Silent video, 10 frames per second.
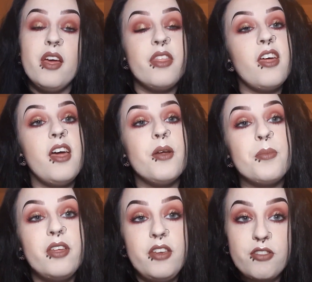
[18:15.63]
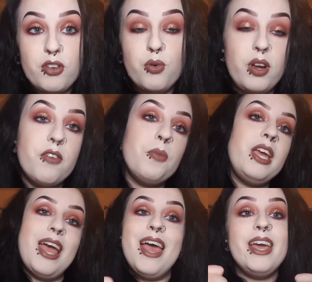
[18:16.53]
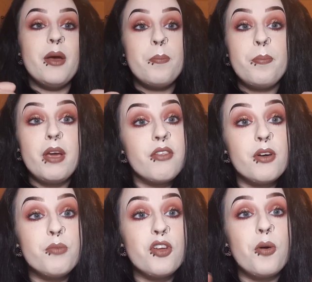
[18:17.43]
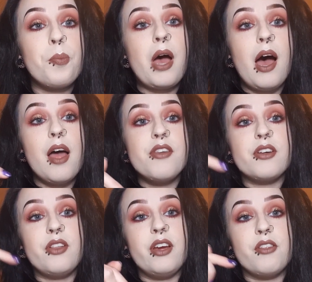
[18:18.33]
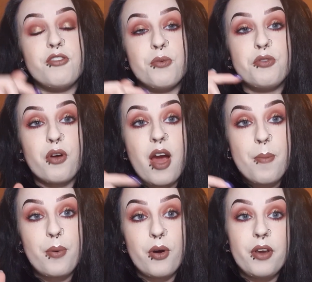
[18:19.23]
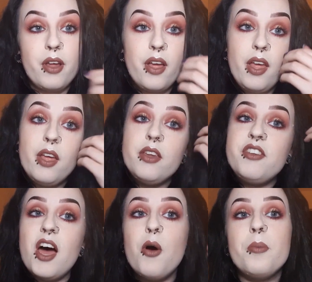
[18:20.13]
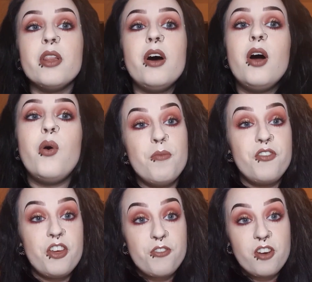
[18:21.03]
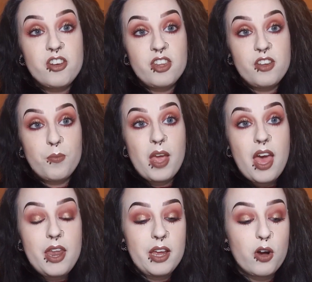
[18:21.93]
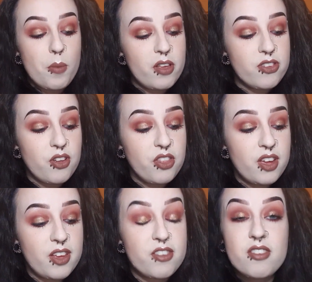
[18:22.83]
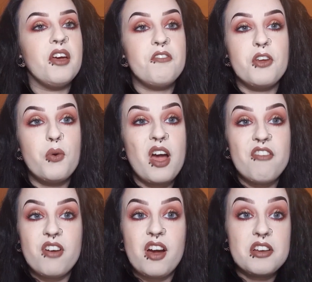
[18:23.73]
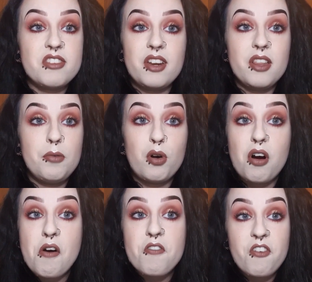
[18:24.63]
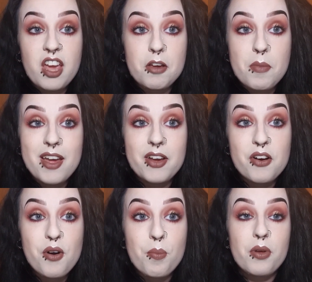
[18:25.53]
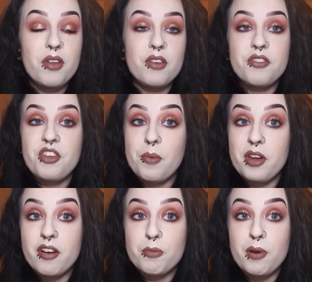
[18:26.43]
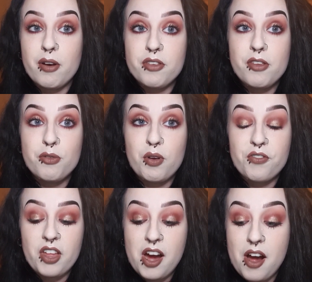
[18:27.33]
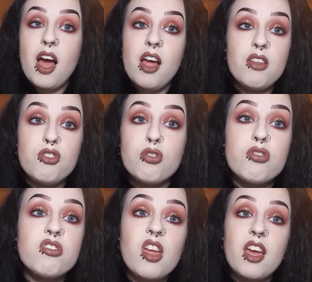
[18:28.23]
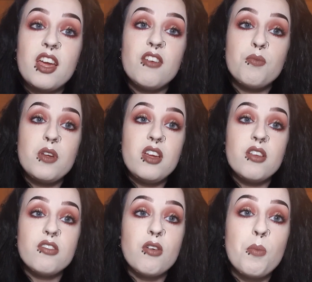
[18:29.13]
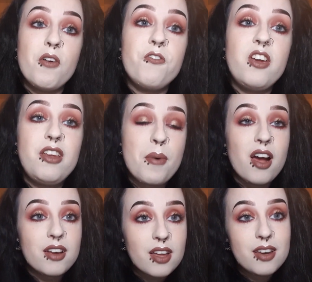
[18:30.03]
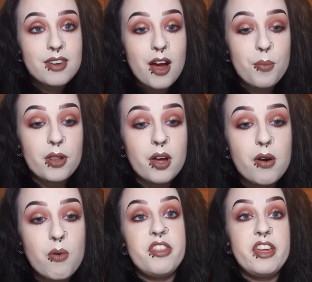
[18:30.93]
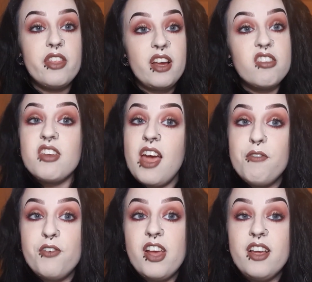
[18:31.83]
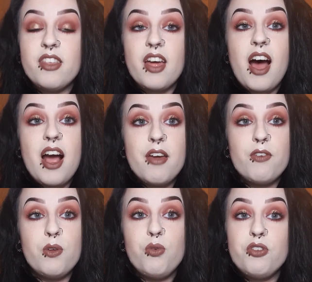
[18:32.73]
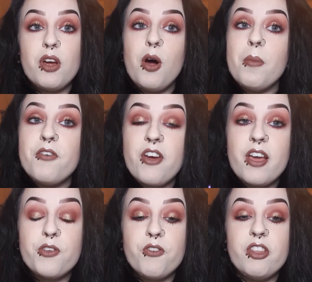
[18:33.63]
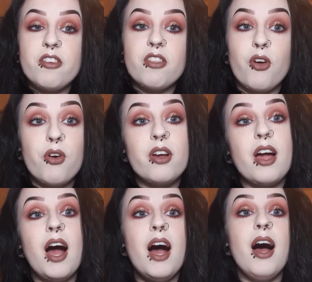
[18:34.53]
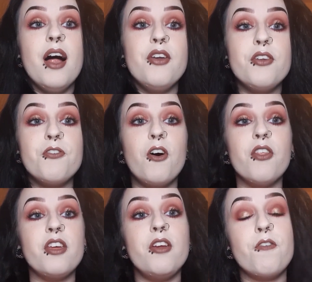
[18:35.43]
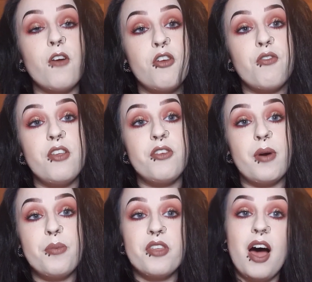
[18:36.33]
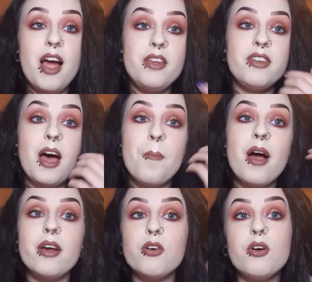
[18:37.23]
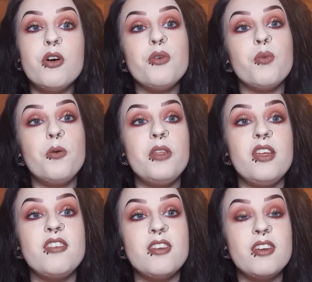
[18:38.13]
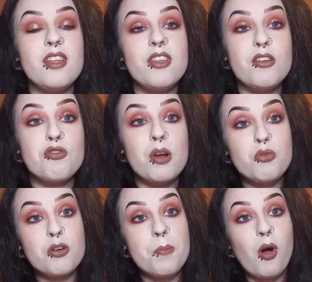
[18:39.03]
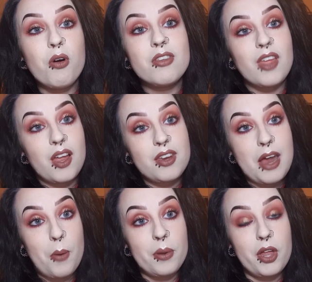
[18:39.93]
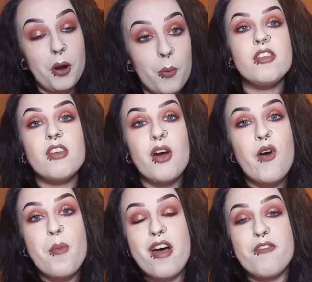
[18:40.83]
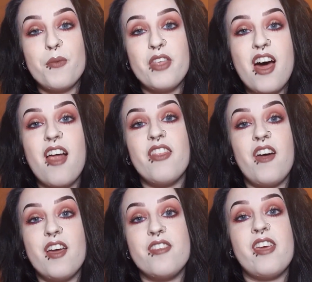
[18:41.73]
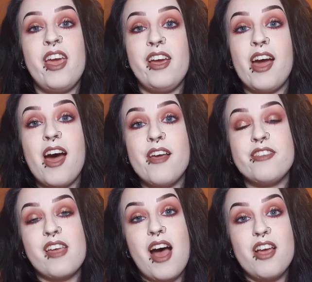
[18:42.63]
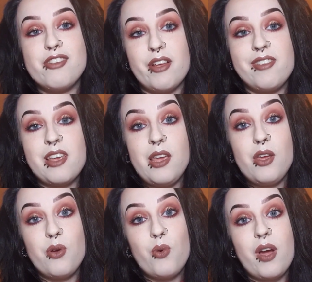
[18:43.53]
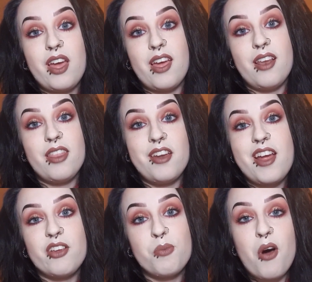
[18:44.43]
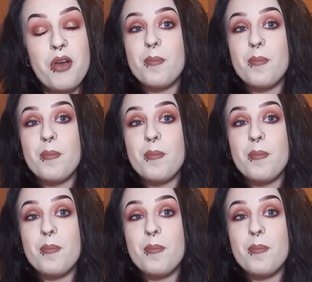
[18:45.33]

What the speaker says: then please do give me a big thumbs up and click the subscribe button down below. Feel free to leave me any comments on this. Have you ever accidentally bought fake makeup? Tell me your experiences with that and just give me some feedback down below. The links to everything that I have used on my face for this look and for the Fresh Frenzy website and my code will be listed in the description box down below. So apart from that, that is it guys. I shall see you in the next one.